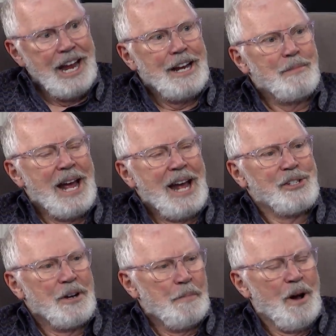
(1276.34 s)
named
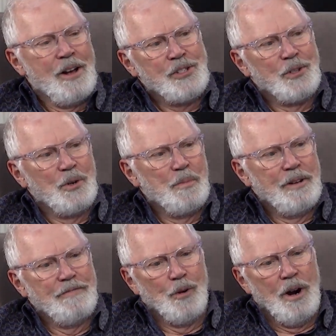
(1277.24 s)
as an apostle,
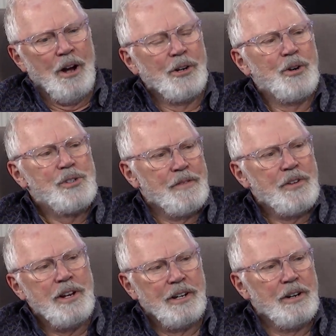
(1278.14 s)
but for hundreds of
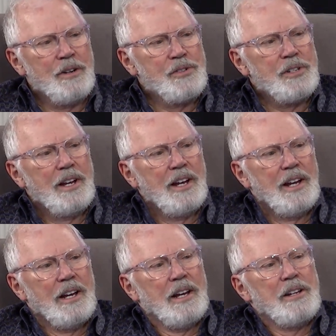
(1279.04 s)
years,
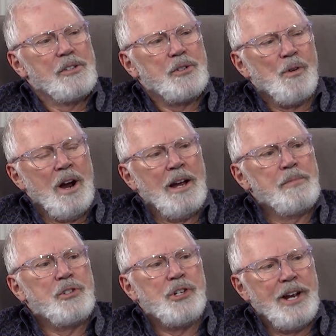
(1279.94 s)

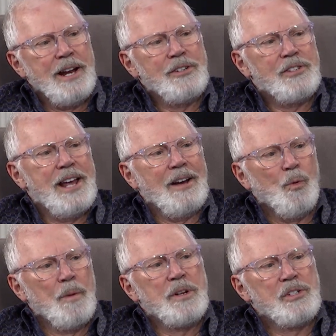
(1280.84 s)
scribes changed that
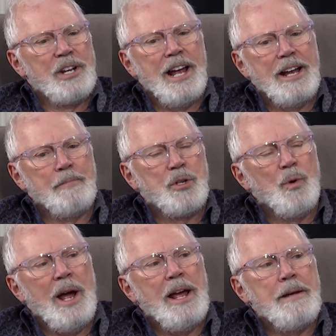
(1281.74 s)
woman's name
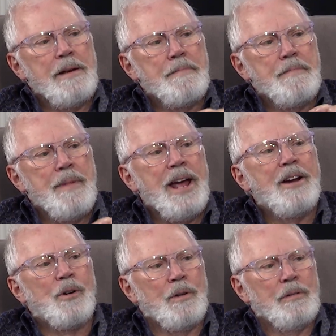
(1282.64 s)
to a
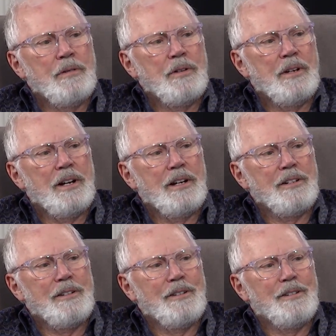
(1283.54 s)
male uh,
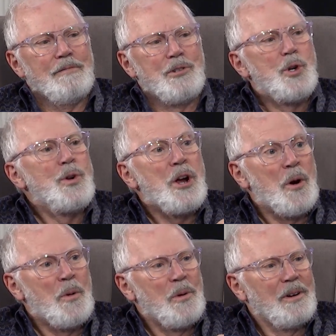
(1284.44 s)

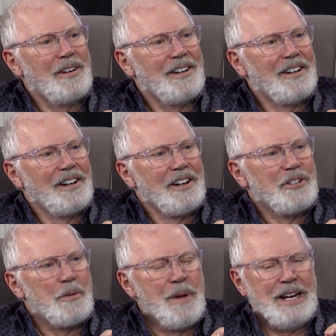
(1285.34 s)
Junio,
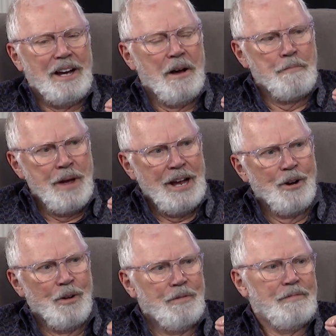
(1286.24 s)
to make a
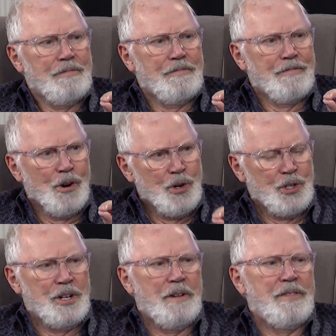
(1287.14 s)
male
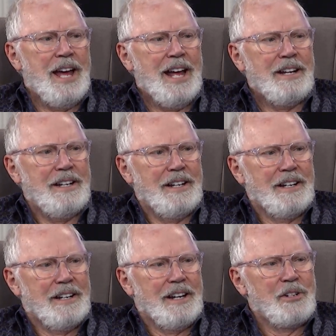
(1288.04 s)
version of that.
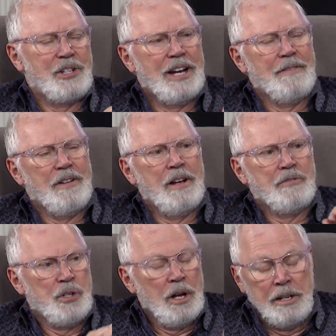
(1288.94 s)
Instead of, a,
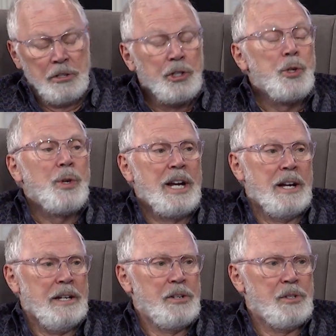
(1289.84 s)
it's
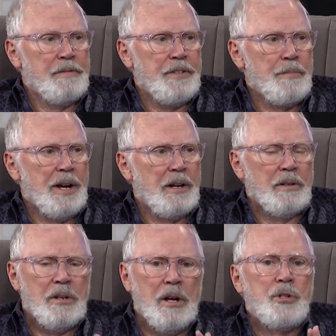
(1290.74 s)
Junia is the female,
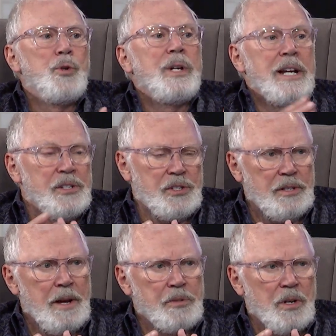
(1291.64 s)
yeah. a
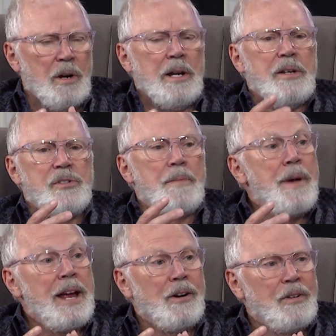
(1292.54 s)
Junius, I'm sorry, is the
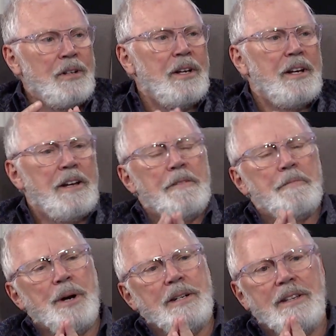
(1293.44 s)
male.
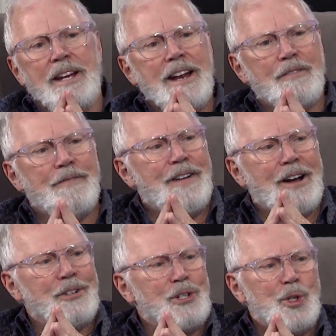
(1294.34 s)
But they never
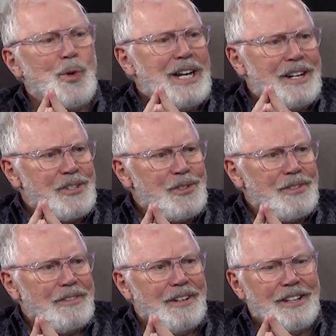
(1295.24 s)
found a
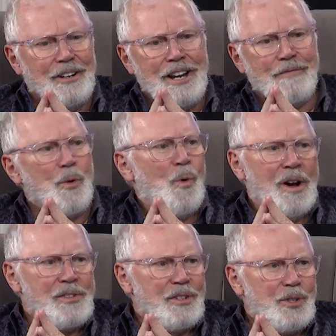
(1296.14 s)
Junius, and there never
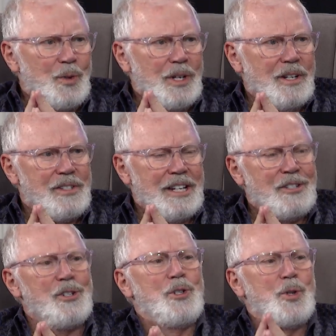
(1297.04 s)
was a Junius.
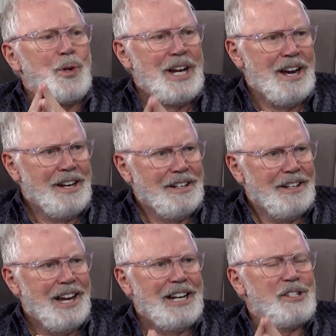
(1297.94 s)
It's Junia,
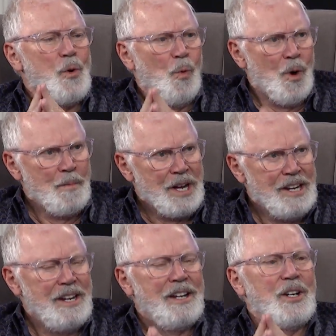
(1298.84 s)
and it's a
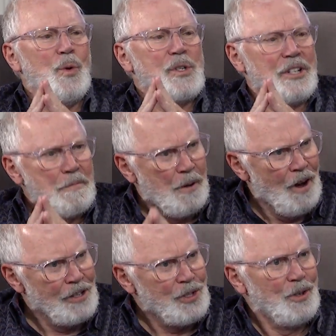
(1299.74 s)
woman who was an
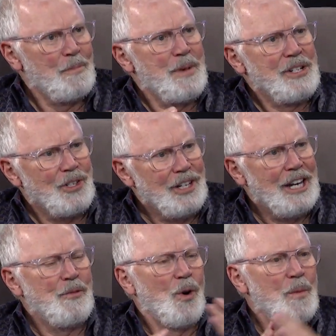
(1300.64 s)
apostle mentioned
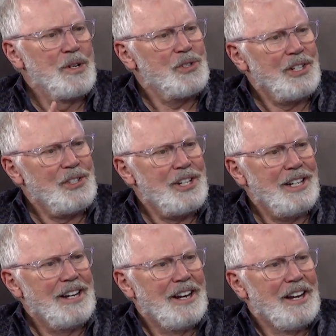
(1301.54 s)
in Romans
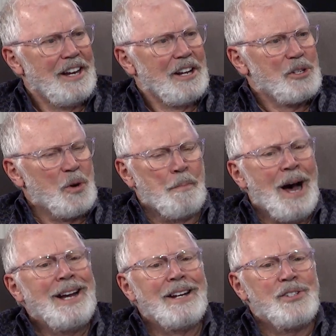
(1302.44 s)
sixteen. So
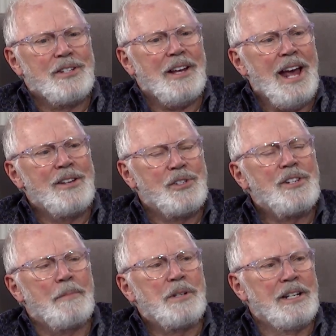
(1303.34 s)
bias has
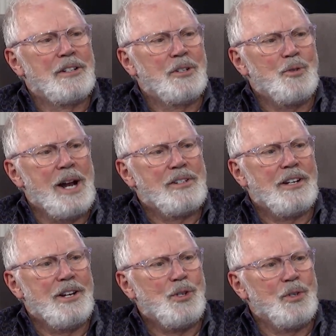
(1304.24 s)
stepped into
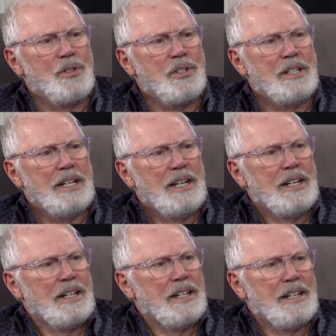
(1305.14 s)
translations, and
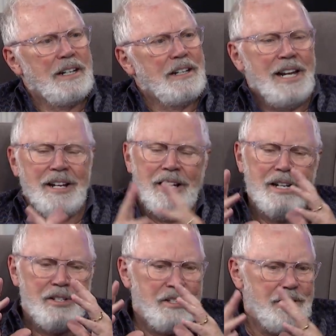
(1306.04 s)
uh, it,
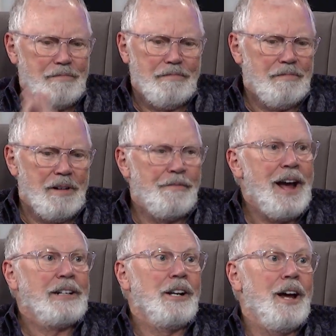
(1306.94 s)
it's a
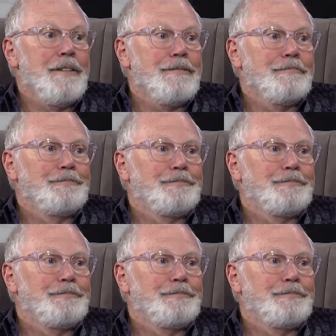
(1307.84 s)
fact of life.